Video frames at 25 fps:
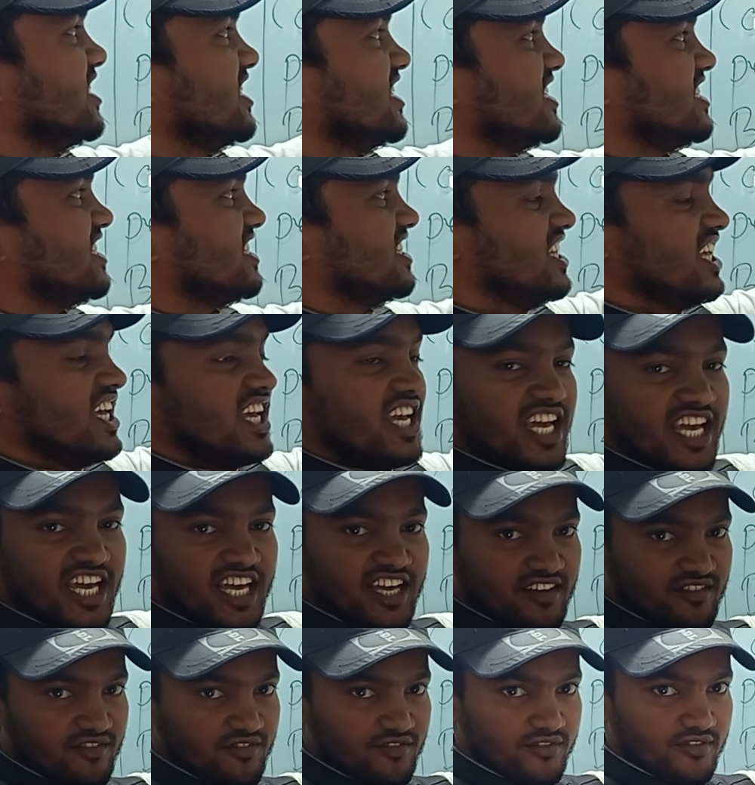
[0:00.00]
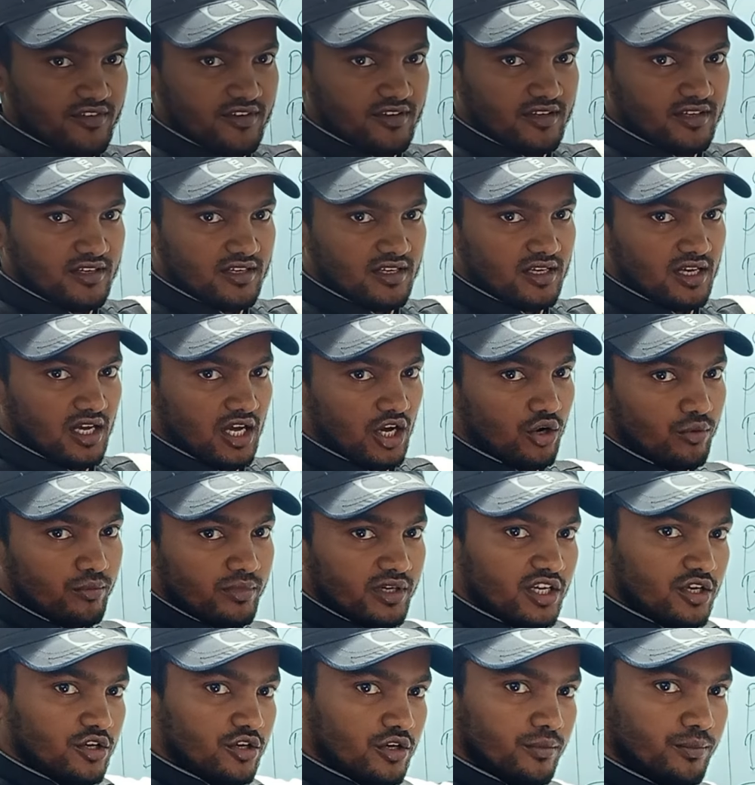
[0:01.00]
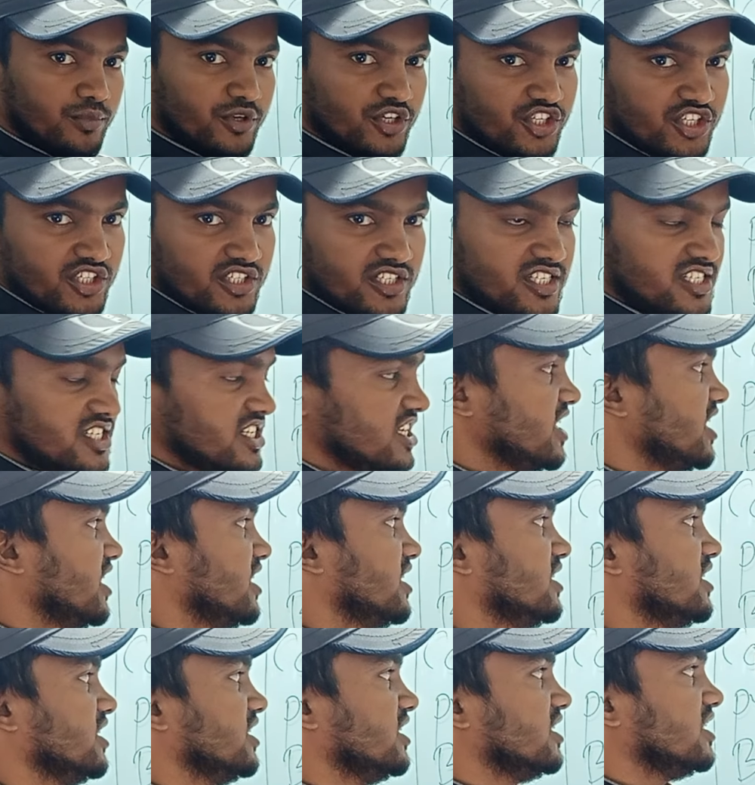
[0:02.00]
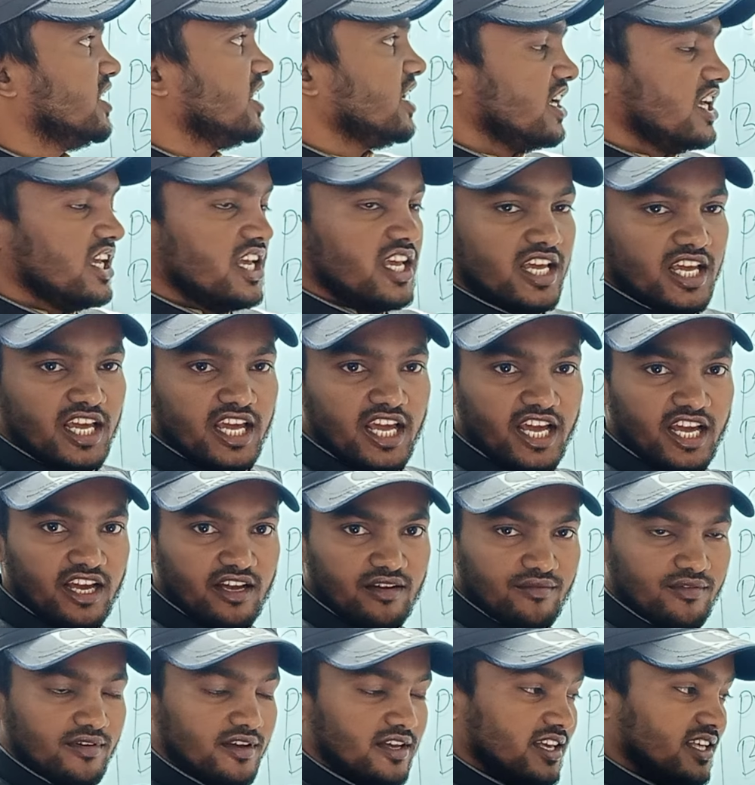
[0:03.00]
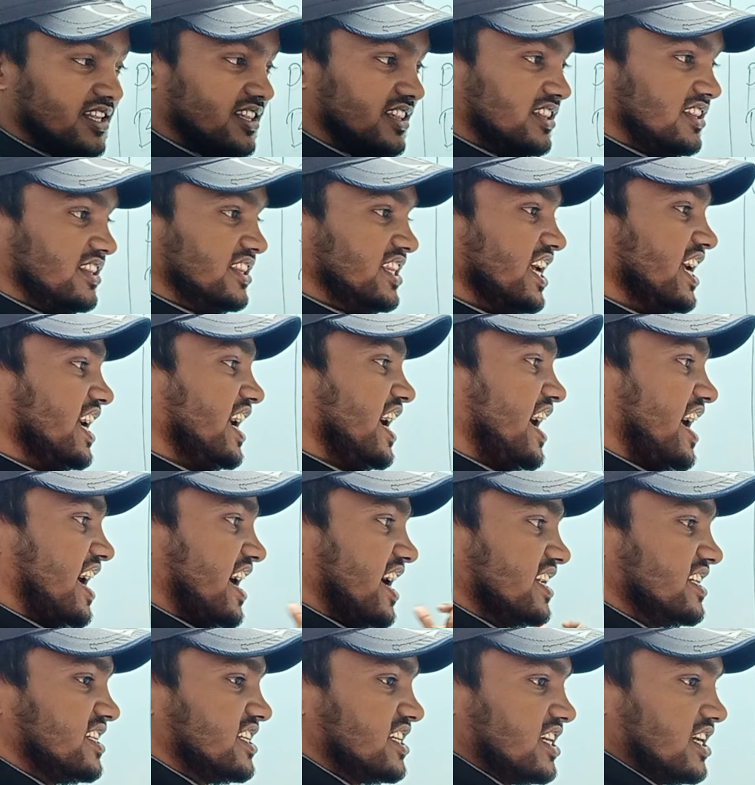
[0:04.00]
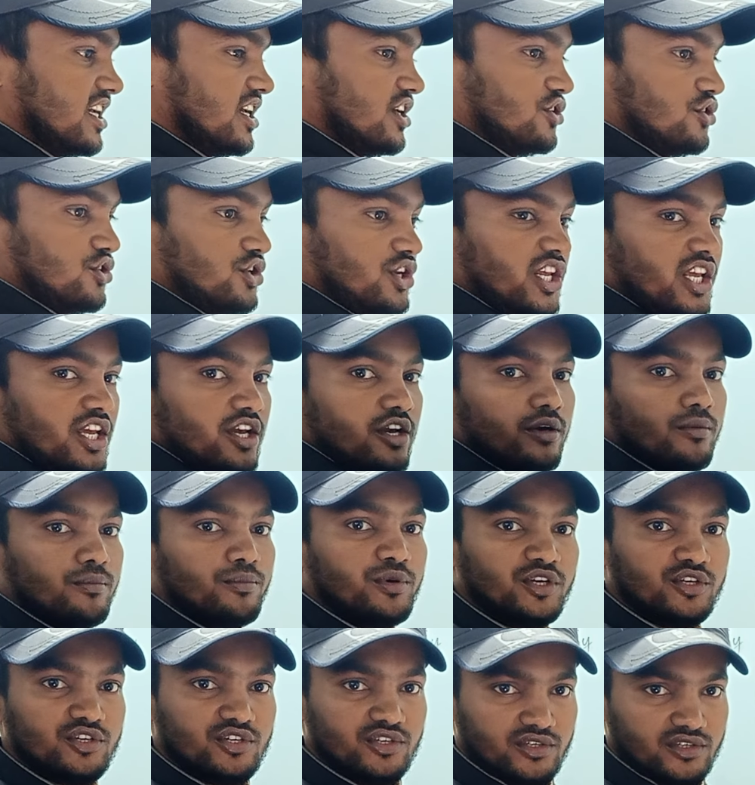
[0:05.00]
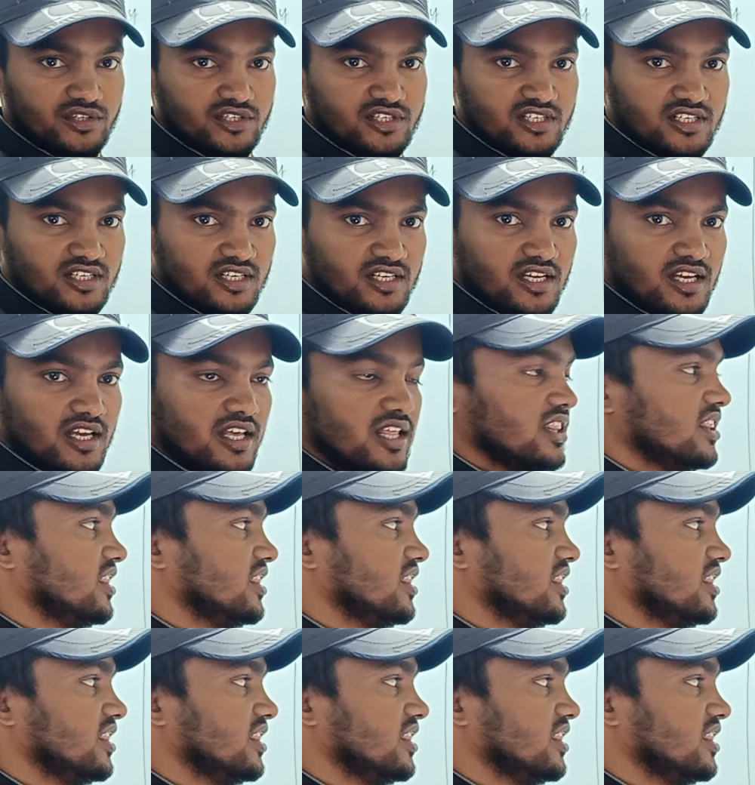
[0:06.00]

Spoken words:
did they have? How many computers did they have? They had 3 computers.